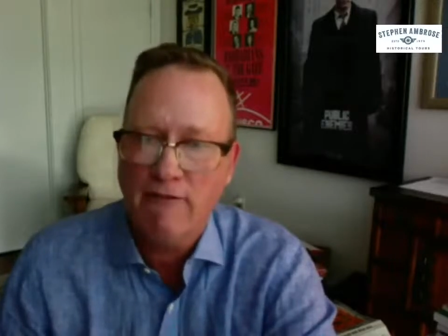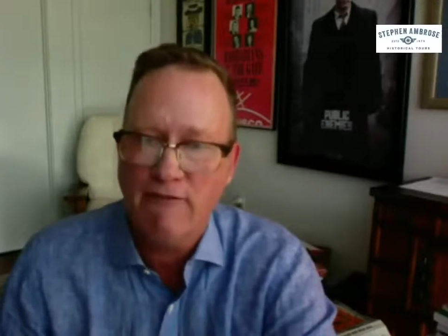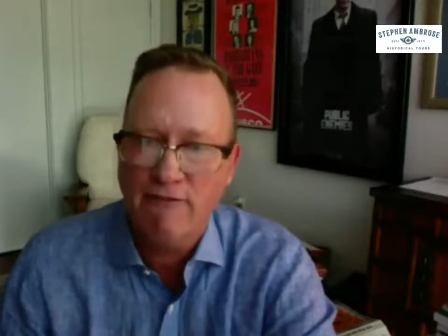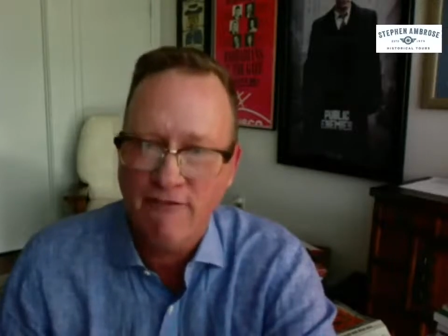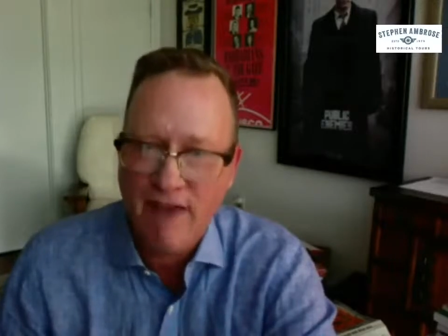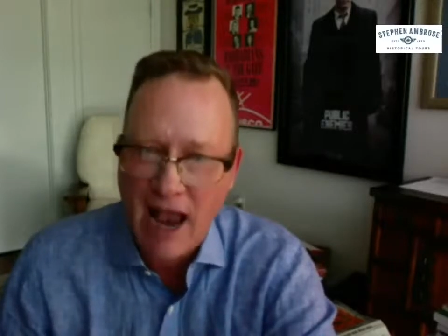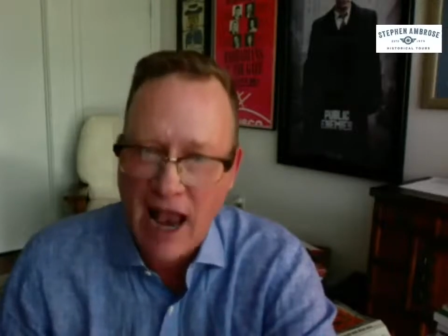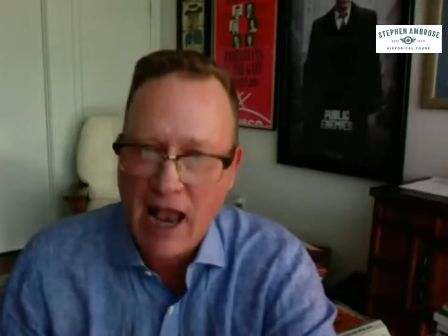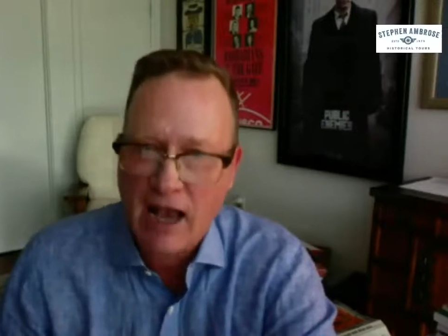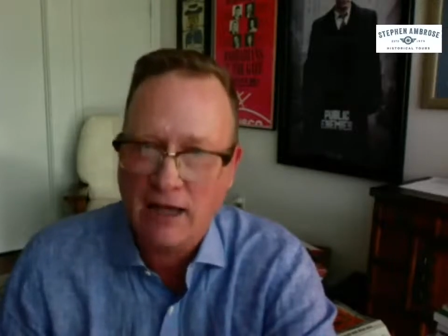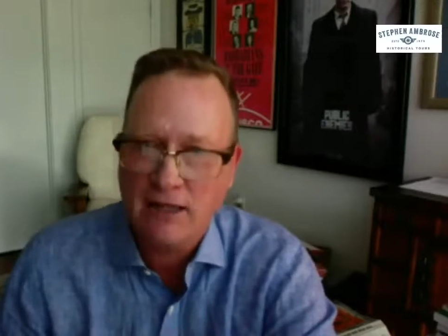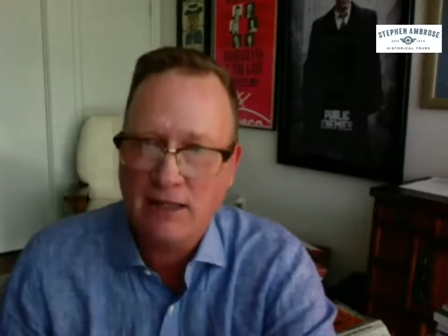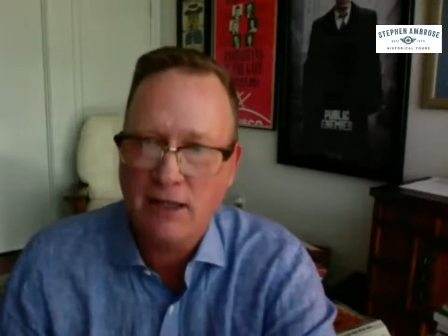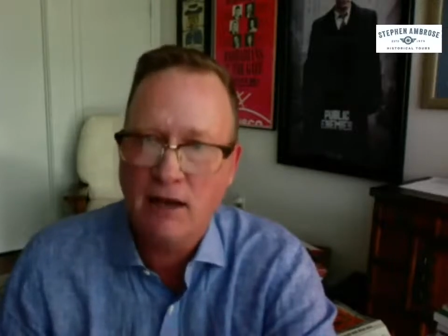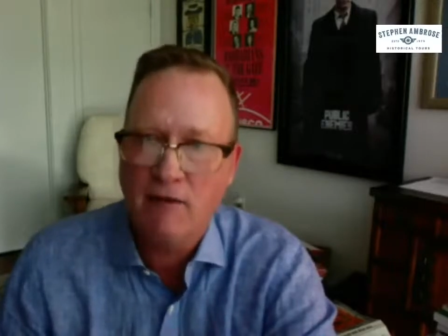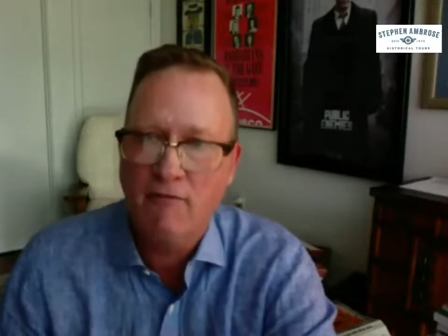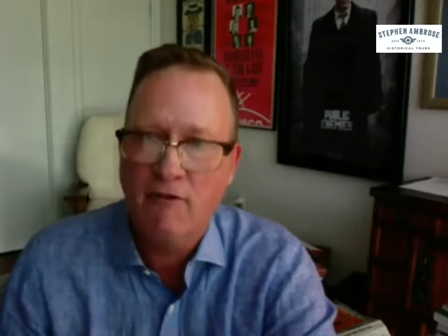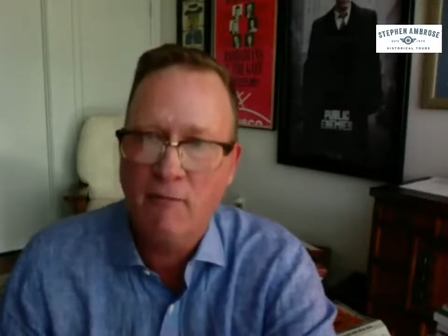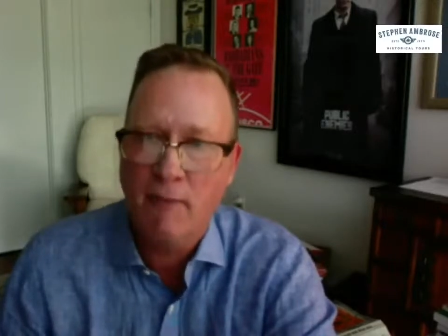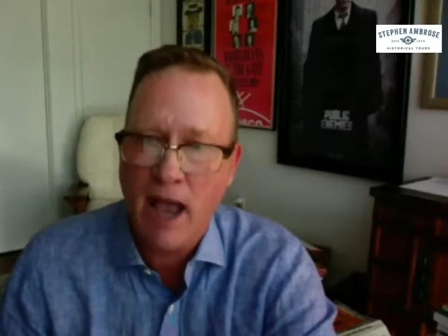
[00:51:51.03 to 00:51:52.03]
facts
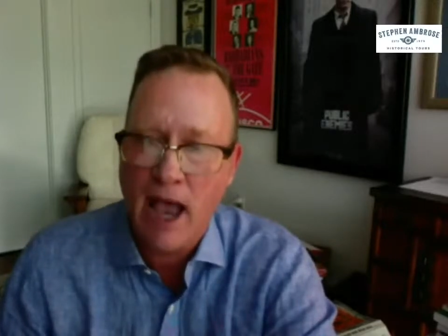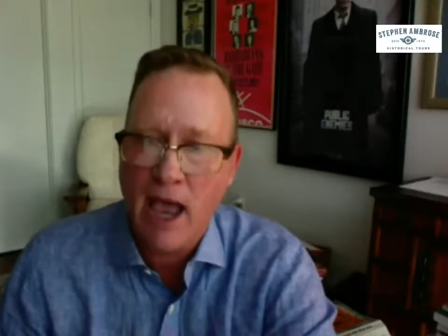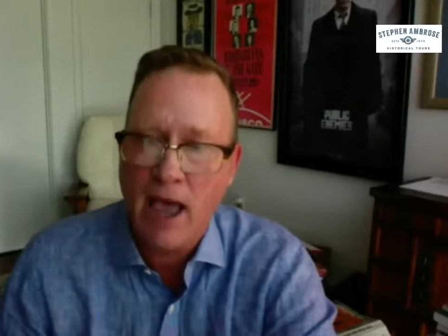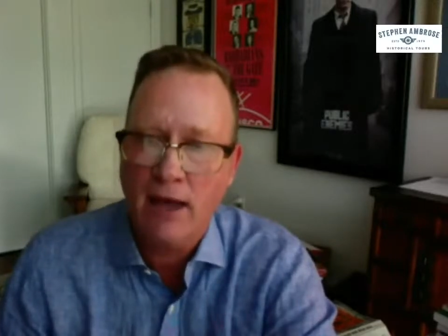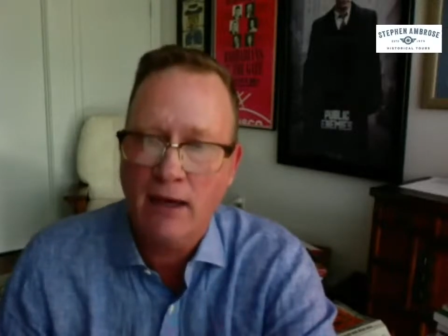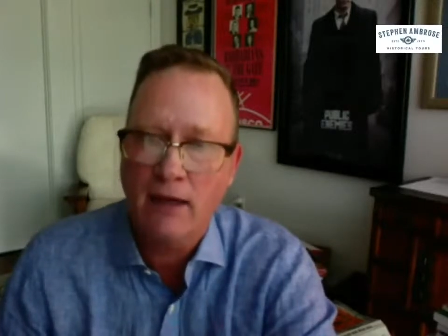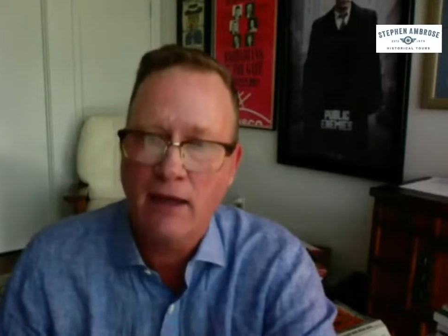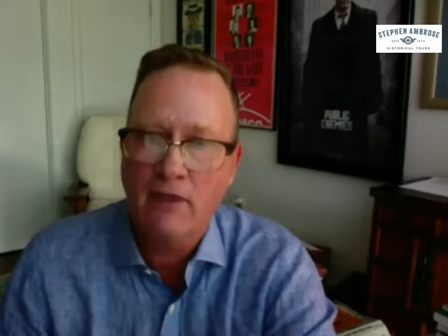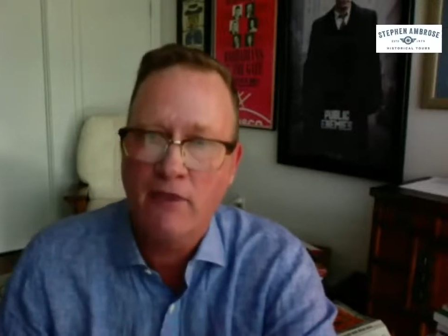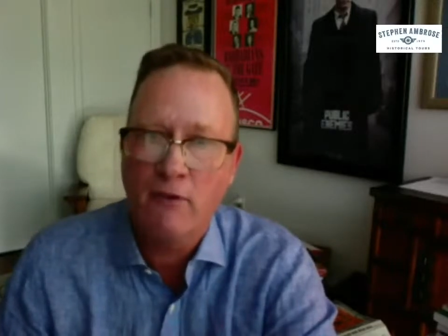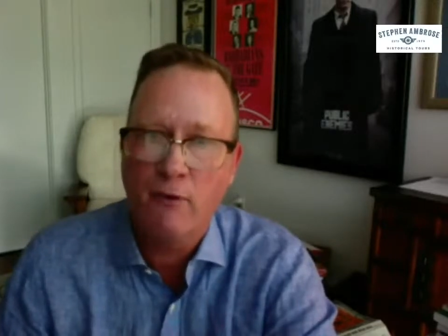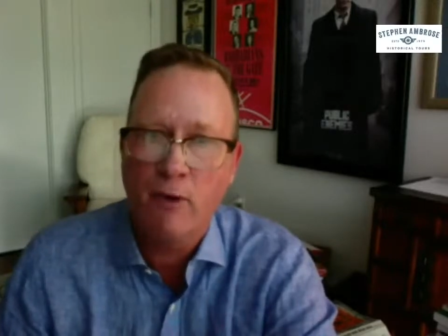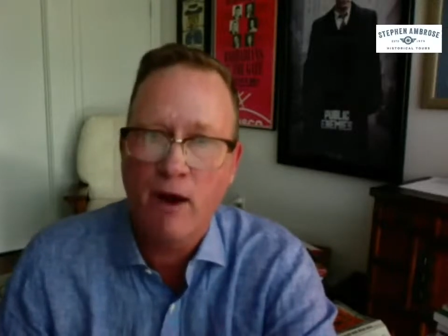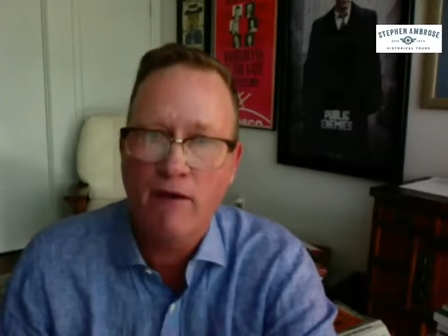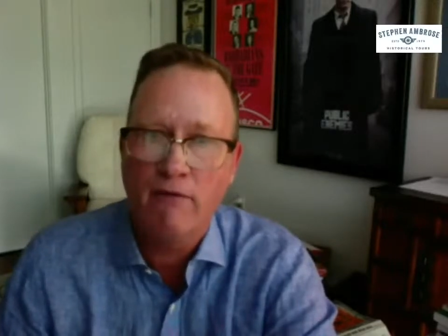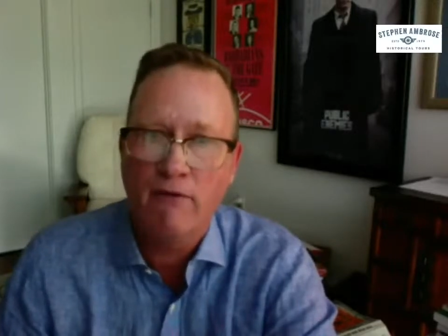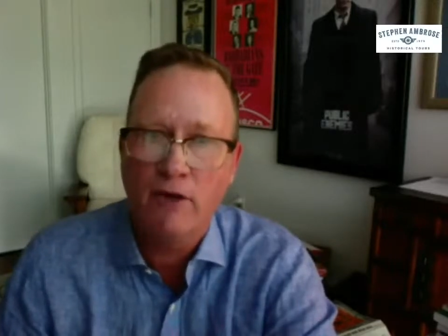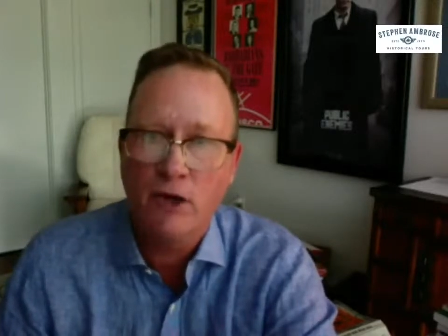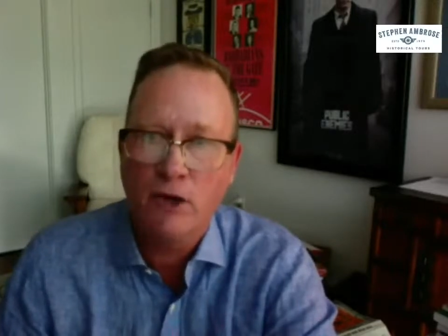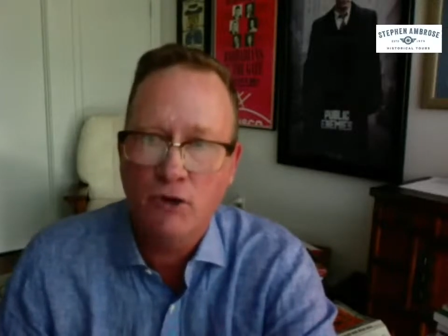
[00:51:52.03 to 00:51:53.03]
of the battle and the
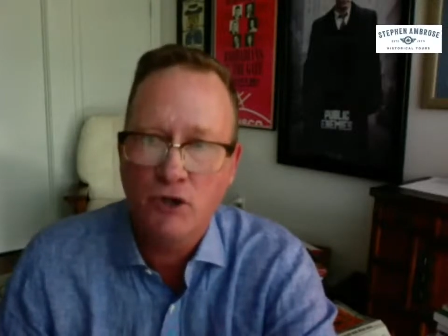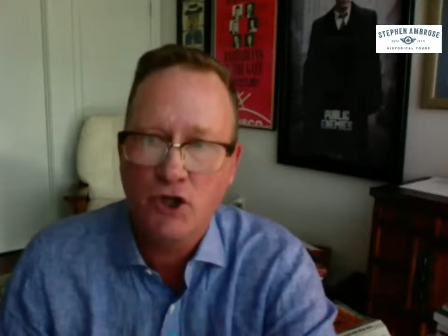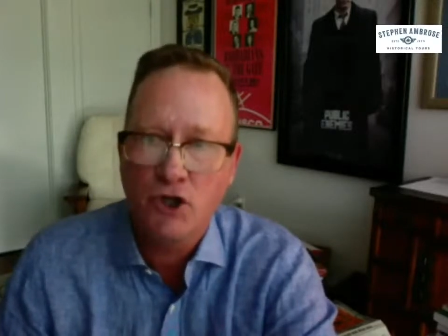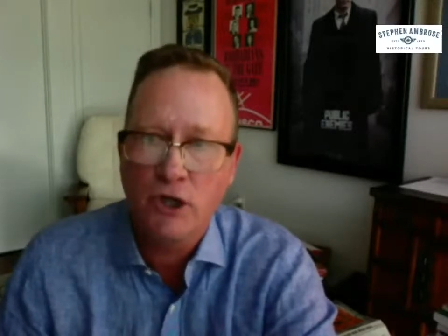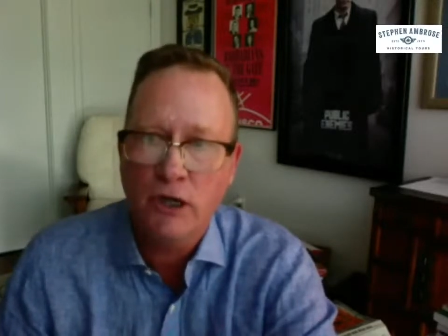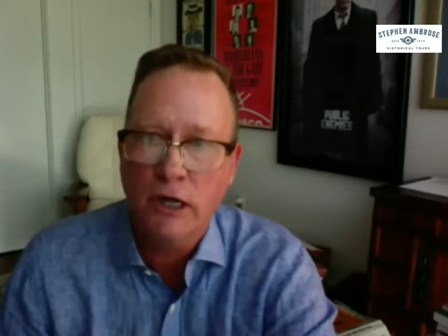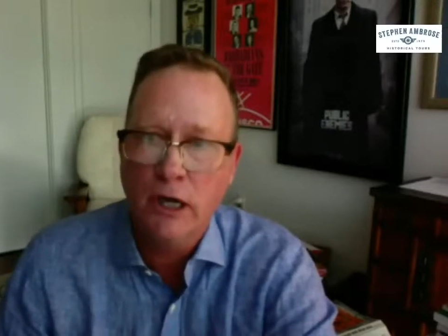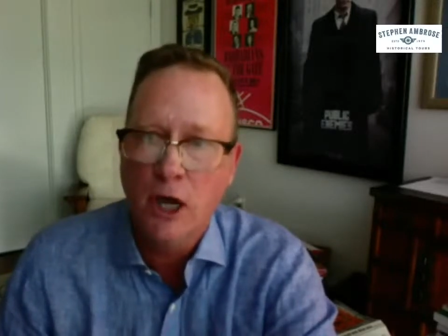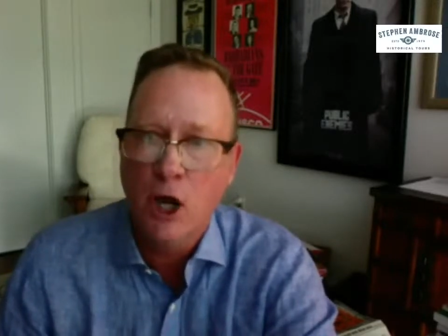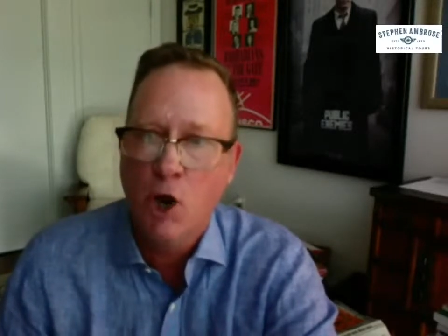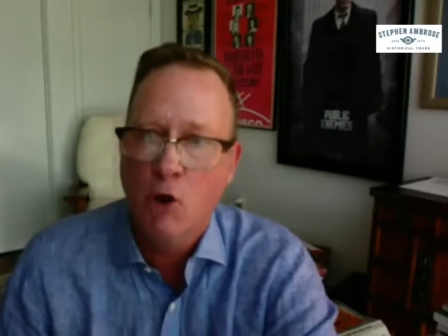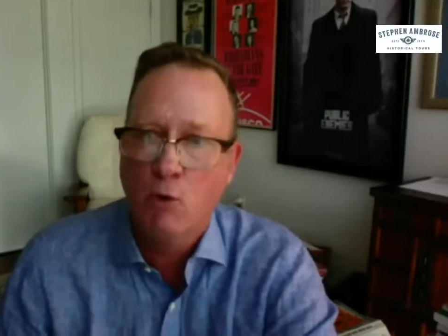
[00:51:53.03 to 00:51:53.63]
revolution